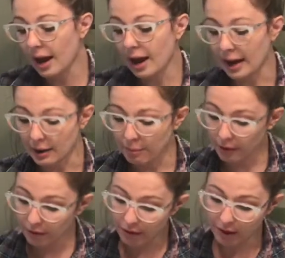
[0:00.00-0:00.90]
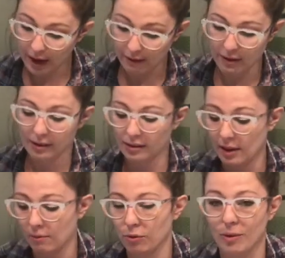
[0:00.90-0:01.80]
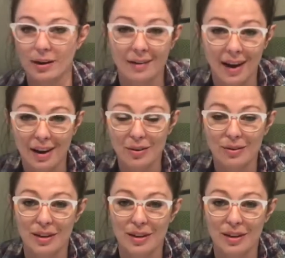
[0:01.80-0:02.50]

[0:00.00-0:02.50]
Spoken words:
I prefer having them written out.